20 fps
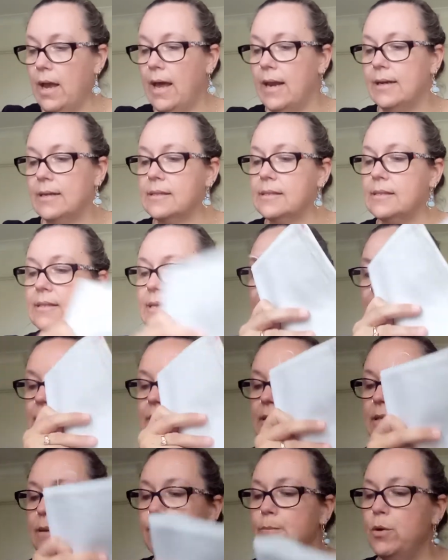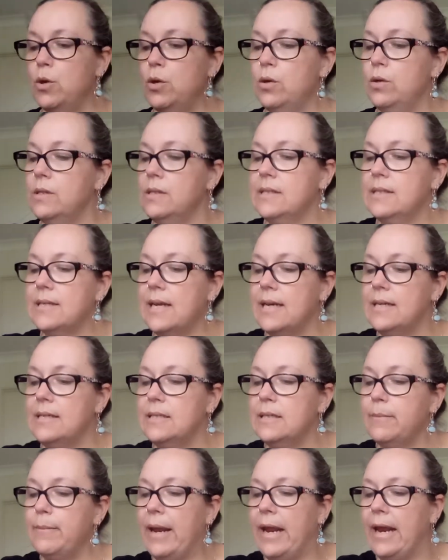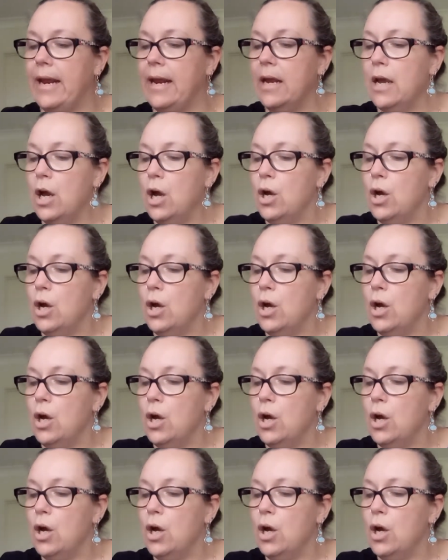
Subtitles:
and it says, "The moon said to me,